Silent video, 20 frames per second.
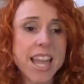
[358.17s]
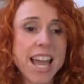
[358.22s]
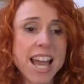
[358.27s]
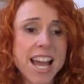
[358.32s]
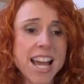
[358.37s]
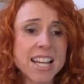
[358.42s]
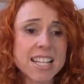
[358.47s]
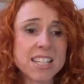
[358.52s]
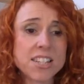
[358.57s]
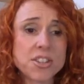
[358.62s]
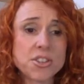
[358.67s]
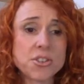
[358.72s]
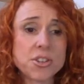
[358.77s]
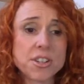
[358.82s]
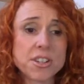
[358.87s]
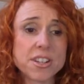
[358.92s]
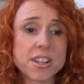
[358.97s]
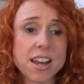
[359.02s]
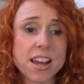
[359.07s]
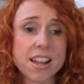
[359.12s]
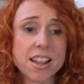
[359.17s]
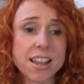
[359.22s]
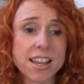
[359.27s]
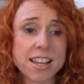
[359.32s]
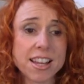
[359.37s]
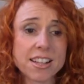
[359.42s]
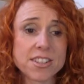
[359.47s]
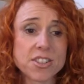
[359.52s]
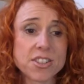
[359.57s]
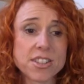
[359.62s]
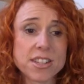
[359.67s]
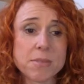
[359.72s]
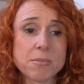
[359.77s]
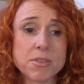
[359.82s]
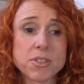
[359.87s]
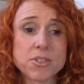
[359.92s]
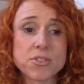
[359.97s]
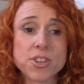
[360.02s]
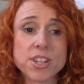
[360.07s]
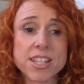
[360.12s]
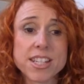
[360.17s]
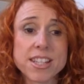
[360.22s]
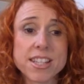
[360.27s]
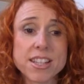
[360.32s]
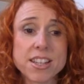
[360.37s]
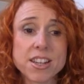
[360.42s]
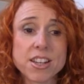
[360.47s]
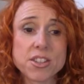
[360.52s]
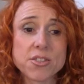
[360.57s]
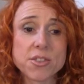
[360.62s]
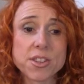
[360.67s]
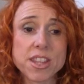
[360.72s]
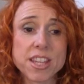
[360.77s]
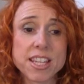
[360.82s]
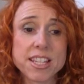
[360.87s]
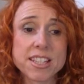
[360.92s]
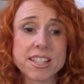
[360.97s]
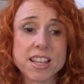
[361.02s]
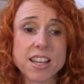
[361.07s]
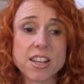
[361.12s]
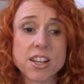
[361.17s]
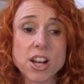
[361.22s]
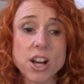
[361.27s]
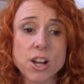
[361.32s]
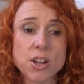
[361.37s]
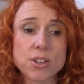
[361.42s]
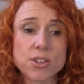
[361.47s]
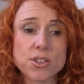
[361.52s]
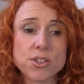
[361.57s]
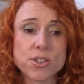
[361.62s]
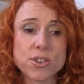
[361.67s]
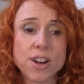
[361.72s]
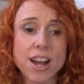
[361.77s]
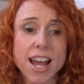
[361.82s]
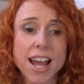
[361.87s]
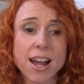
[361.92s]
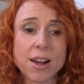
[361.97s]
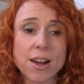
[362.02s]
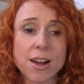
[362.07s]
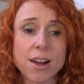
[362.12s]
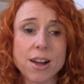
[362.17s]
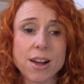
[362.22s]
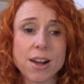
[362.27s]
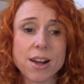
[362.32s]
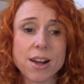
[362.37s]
And you can, like I just demonstrated, search for things that are close to your house.